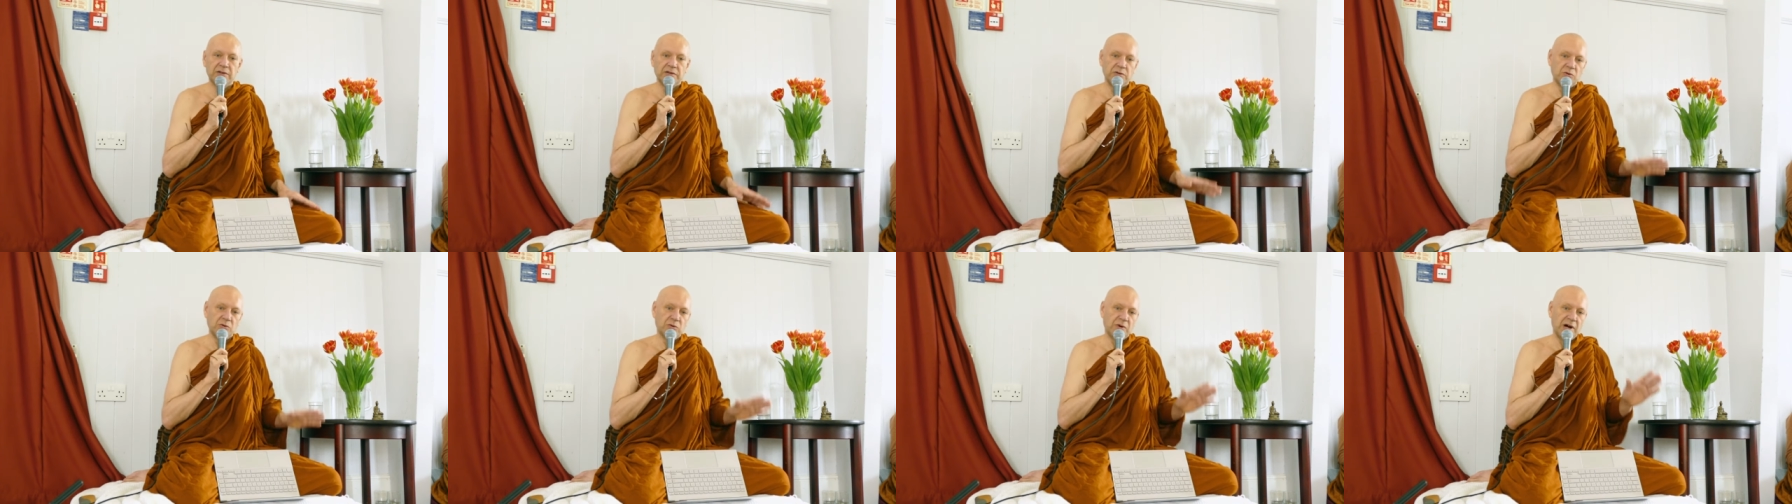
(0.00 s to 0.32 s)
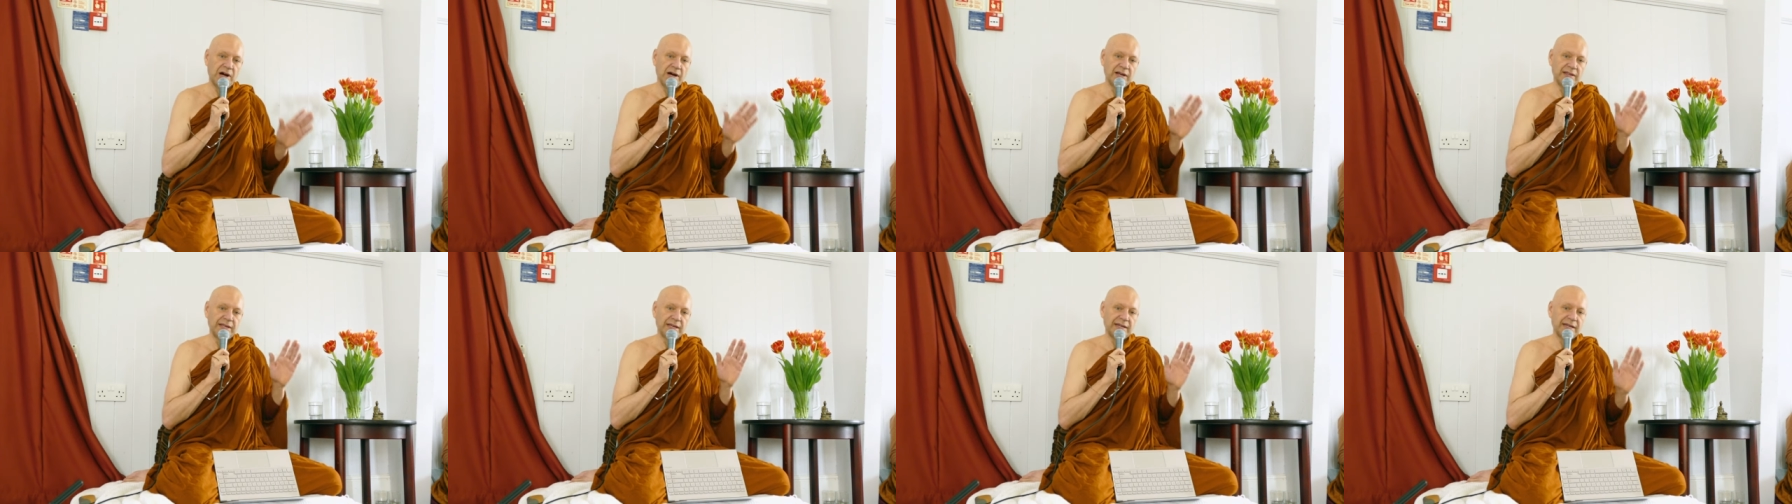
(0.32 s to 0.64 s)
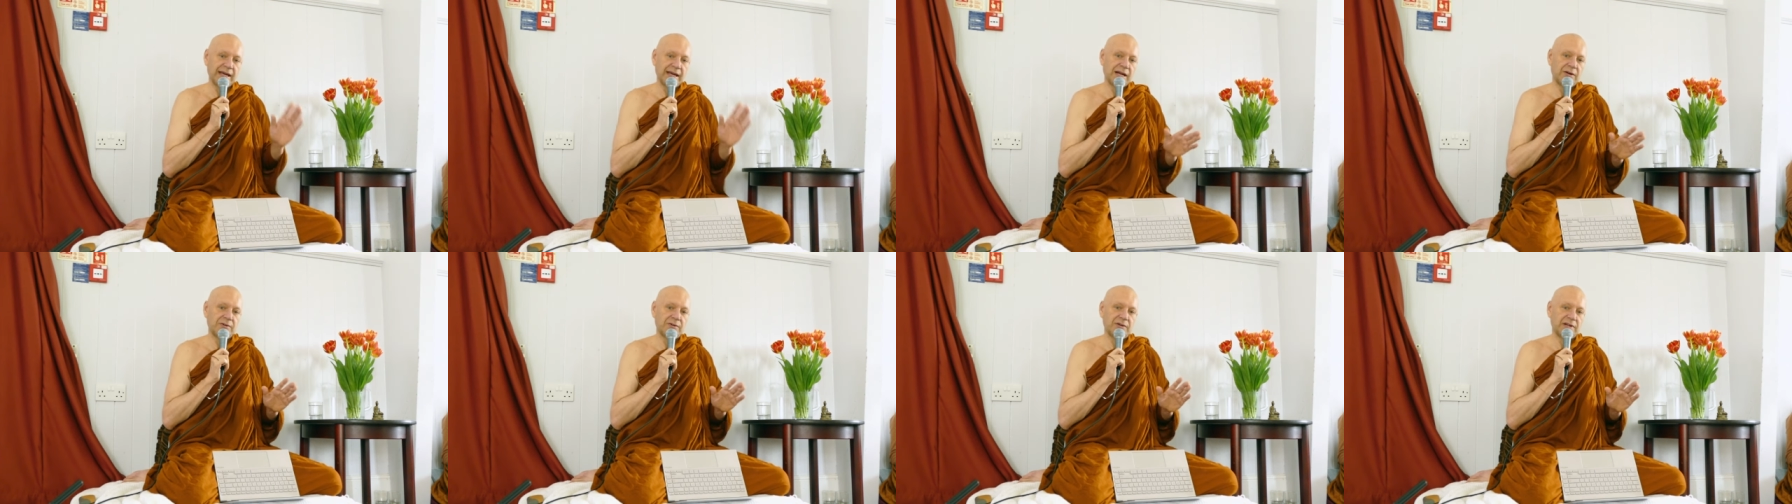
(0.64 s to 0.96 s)
You are the
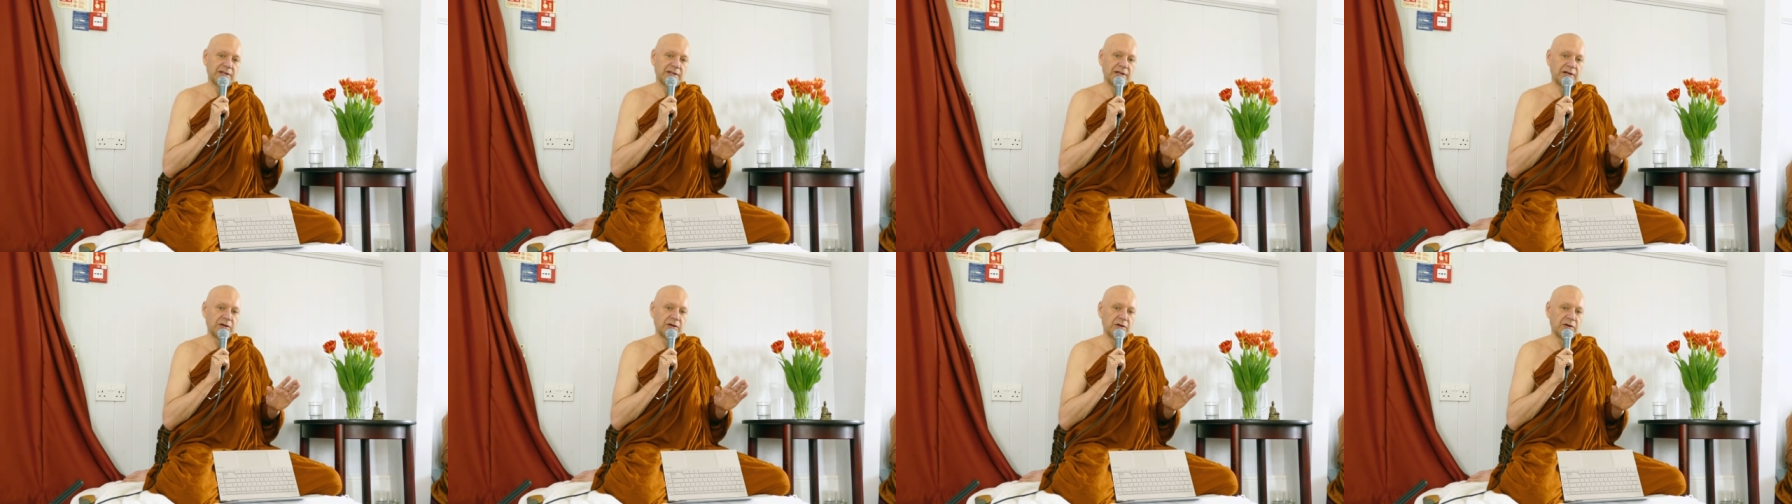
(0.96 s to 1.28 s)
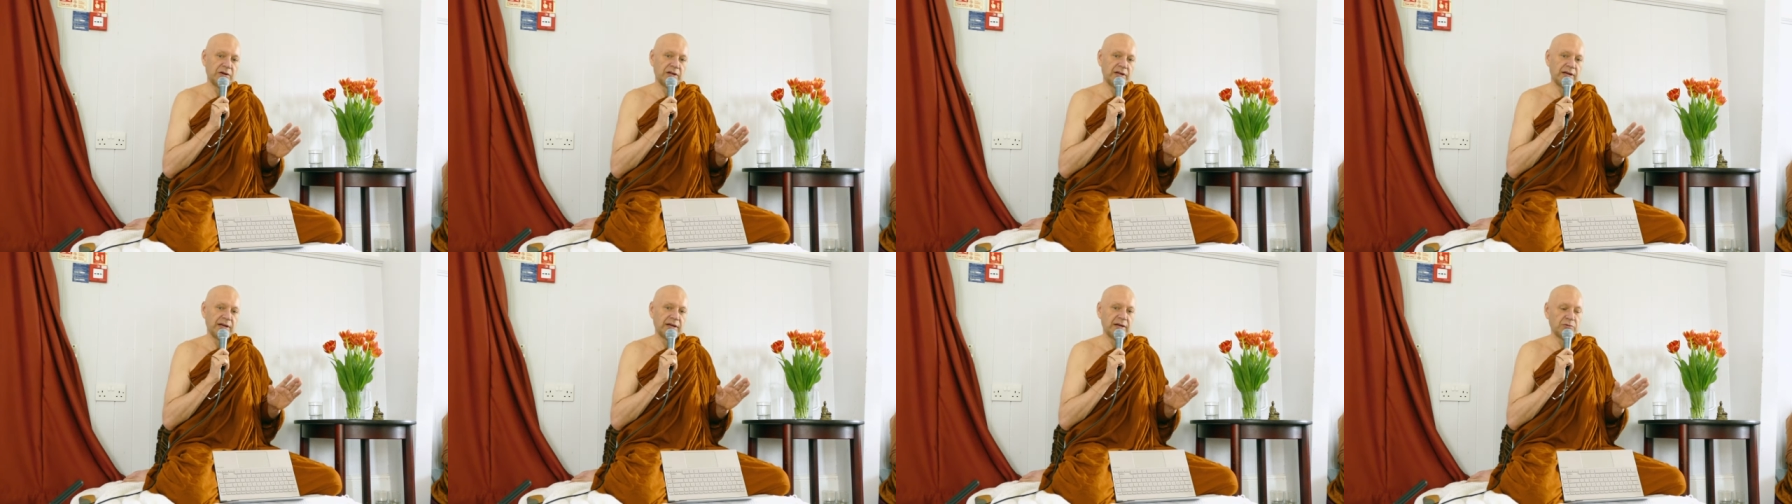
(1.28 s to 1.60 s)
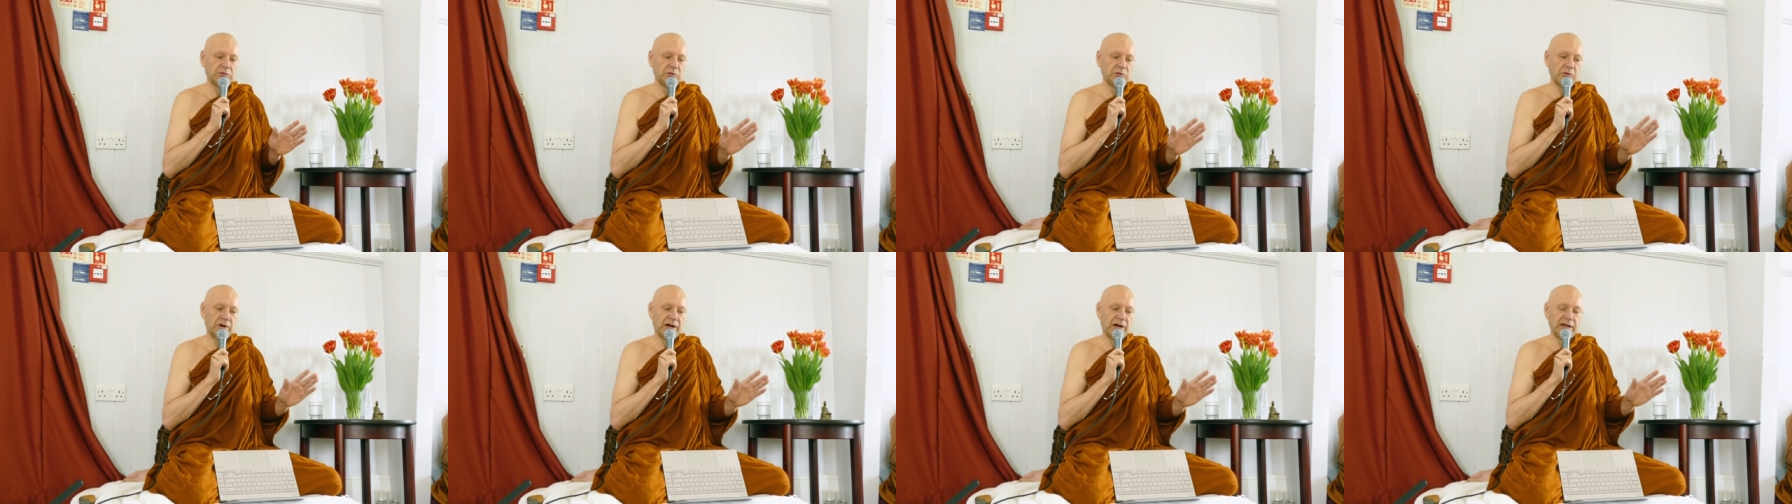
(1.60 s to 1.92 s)
inheritor,
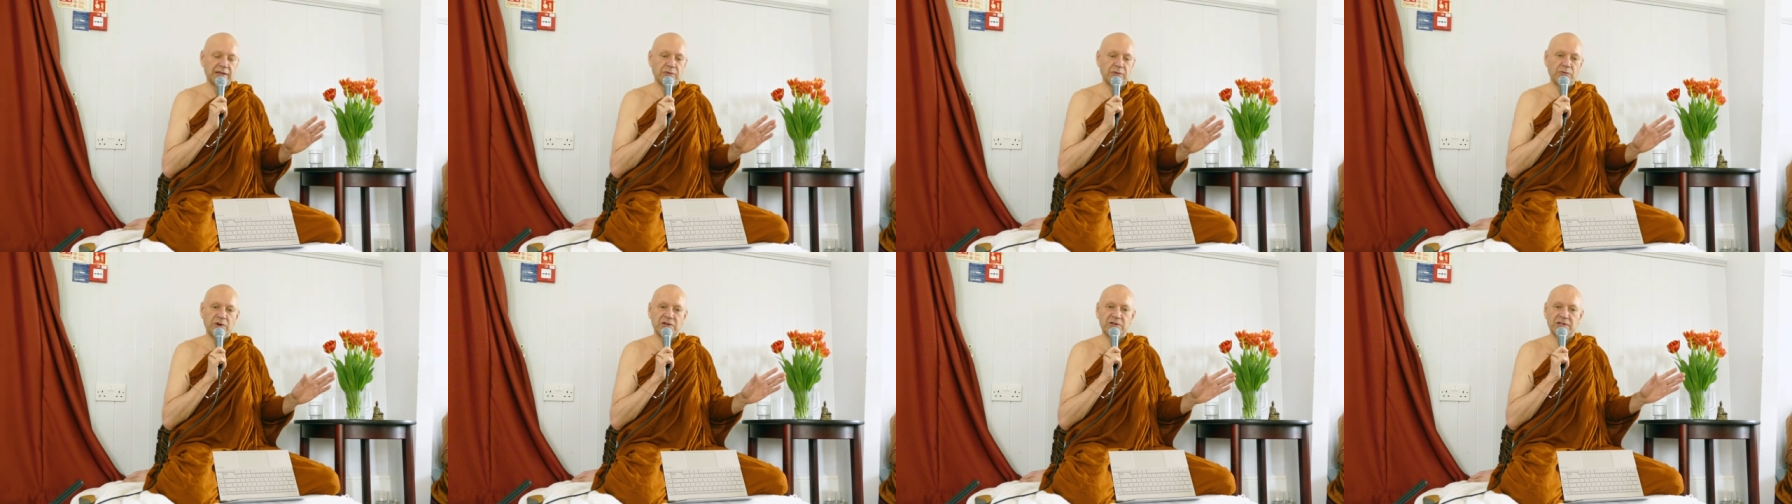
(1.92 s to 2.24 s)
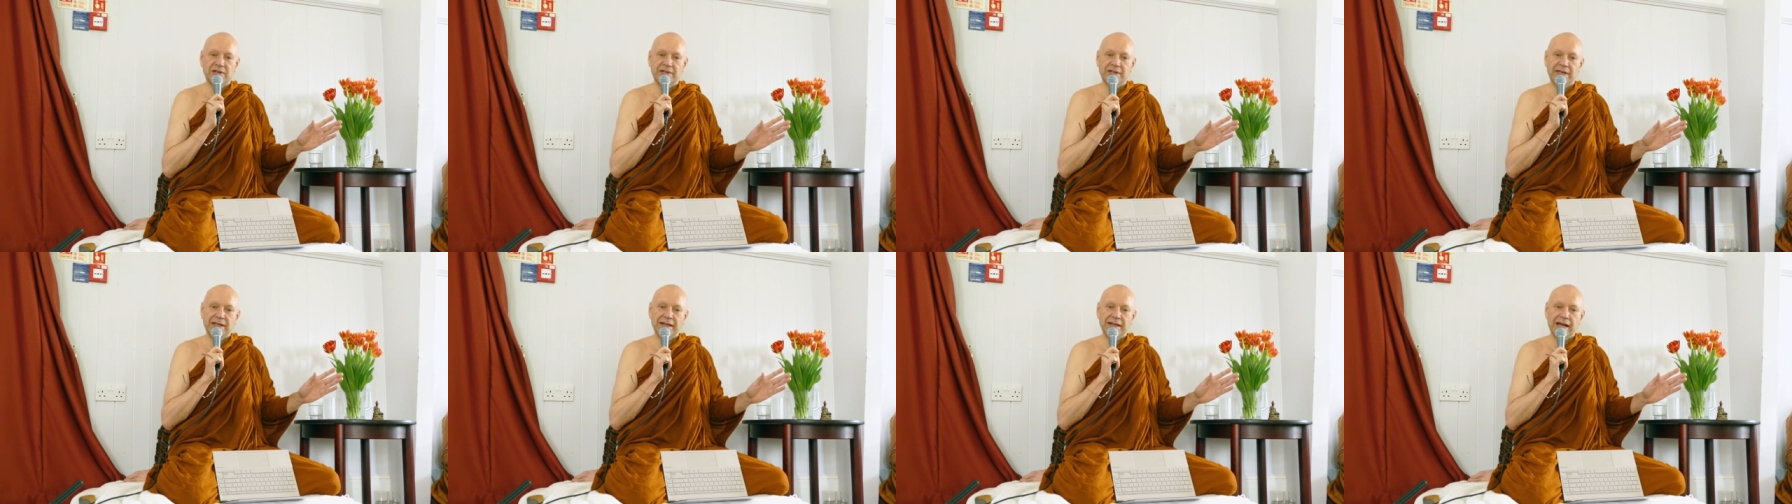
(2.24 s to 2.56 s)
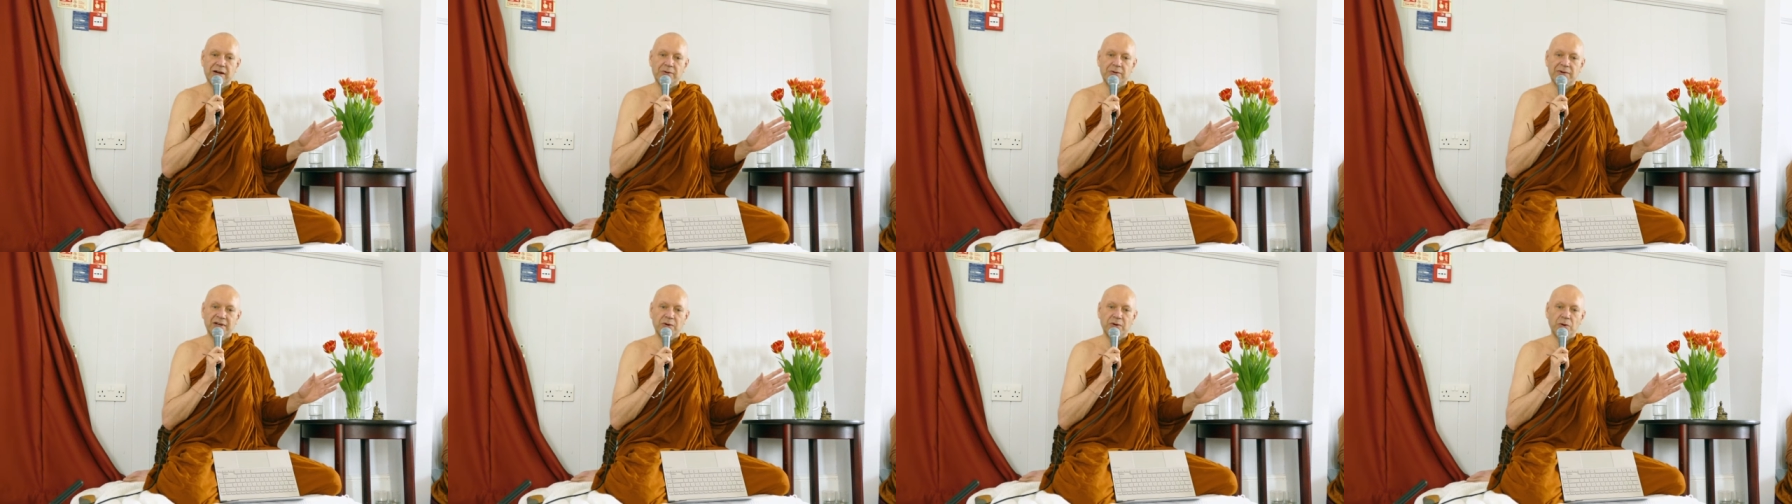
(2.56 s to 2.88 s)
and you are the one who's going to
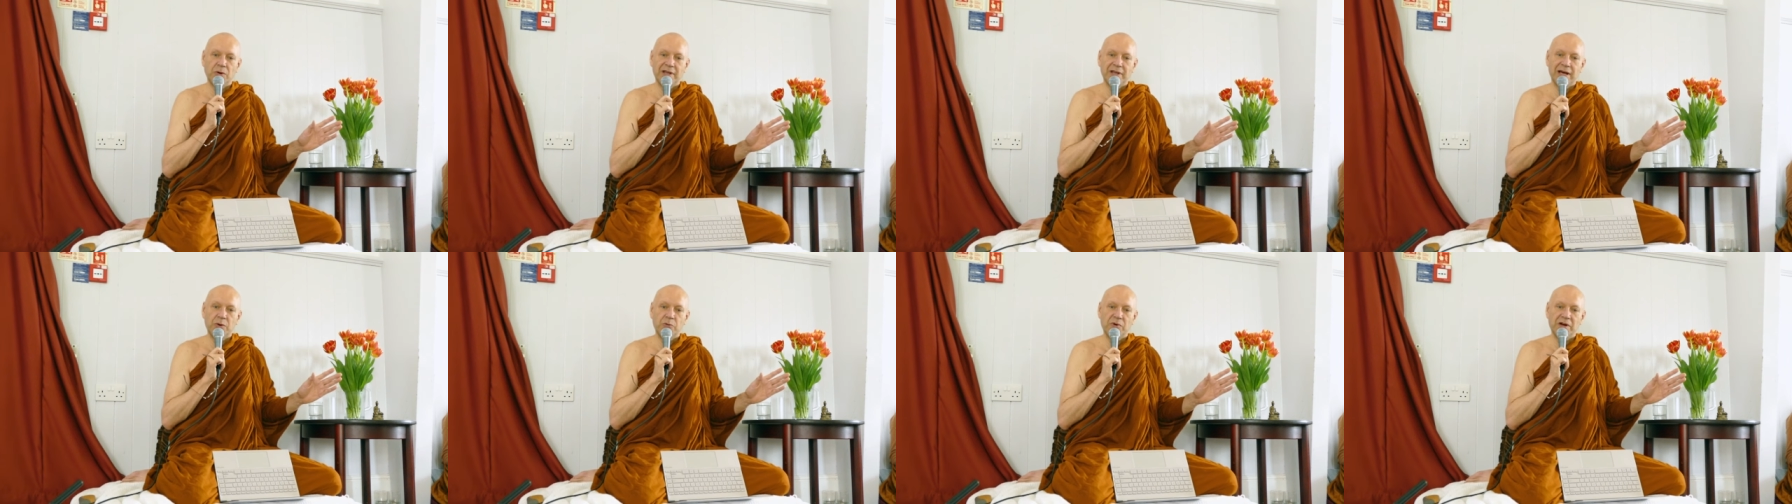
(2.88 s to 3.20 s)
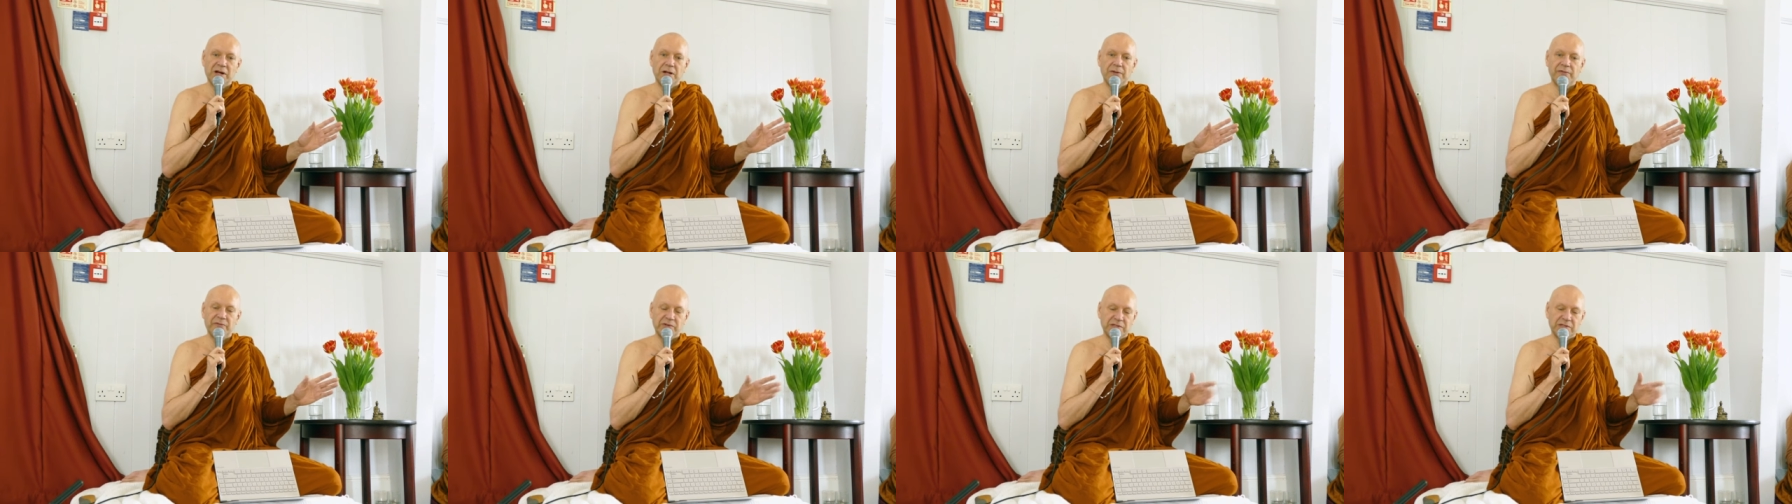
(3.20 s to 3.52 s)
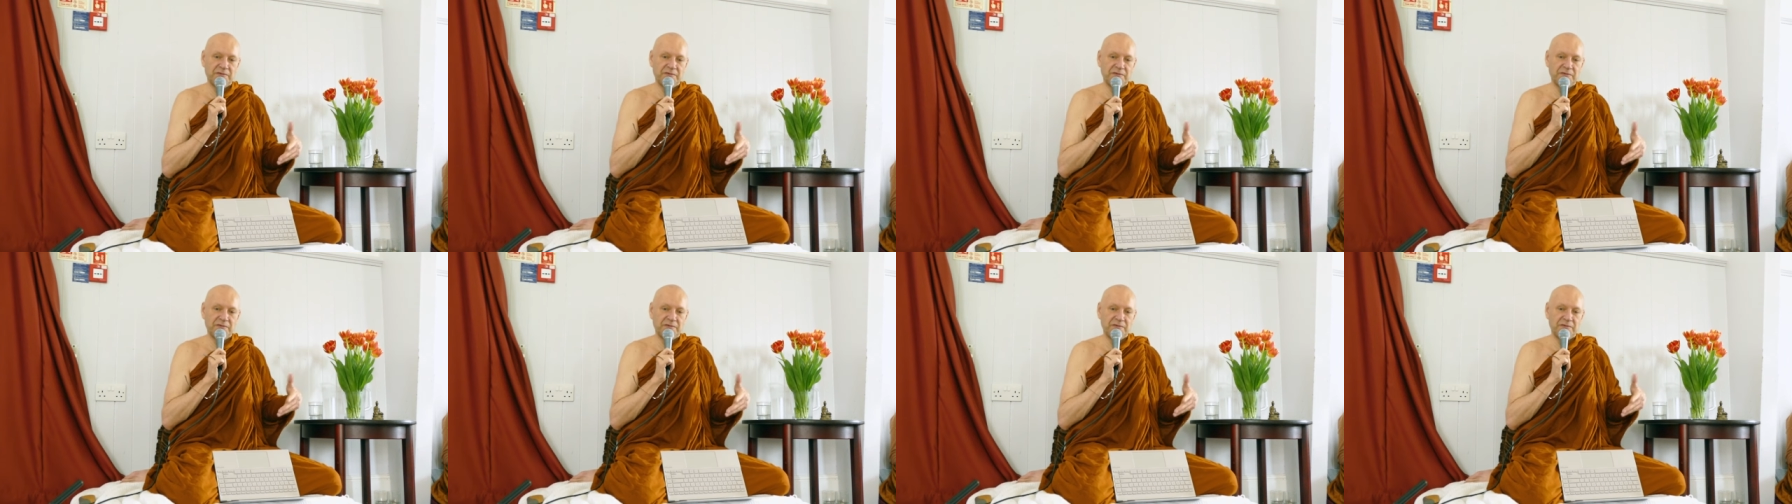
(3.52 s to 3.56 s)
inherit all our wealth.